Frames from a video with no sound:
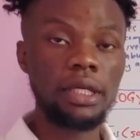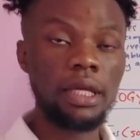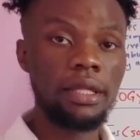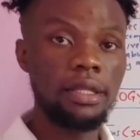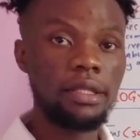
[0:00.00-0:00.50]

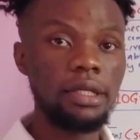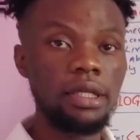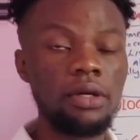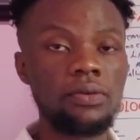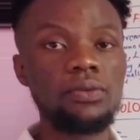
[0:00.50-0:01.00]

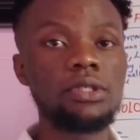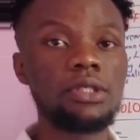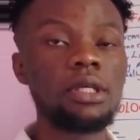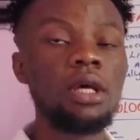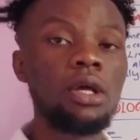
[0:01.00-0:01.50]
3
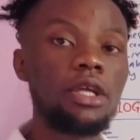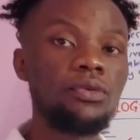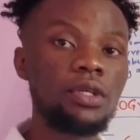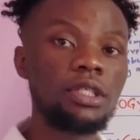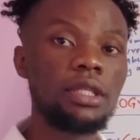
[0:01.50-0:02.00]
routes
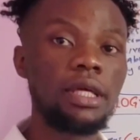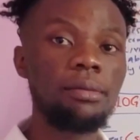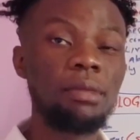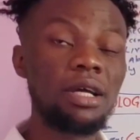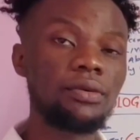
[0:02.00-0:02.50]
in which the
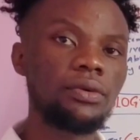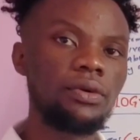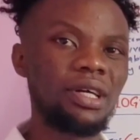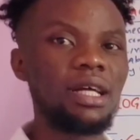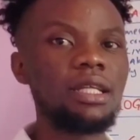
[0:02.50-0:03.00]

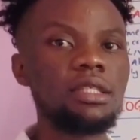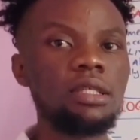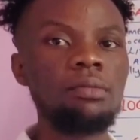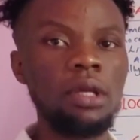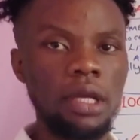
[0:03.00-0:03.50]

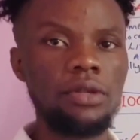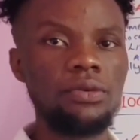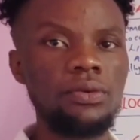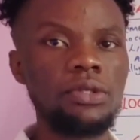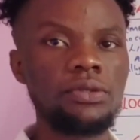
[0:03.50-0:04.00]
microorganism can
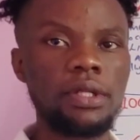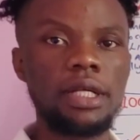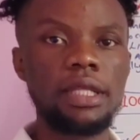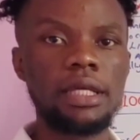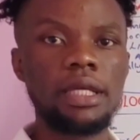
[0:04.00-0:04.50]
use so
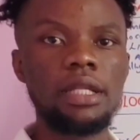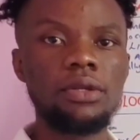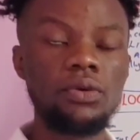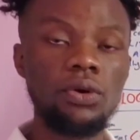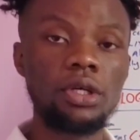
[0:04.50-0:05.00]
that they
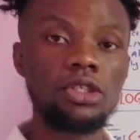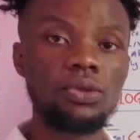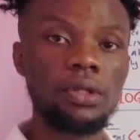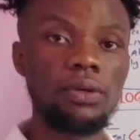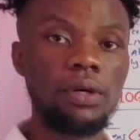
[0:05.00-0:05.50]
can go
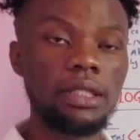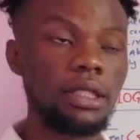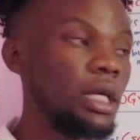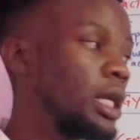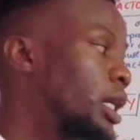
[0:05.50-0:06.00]
into the what?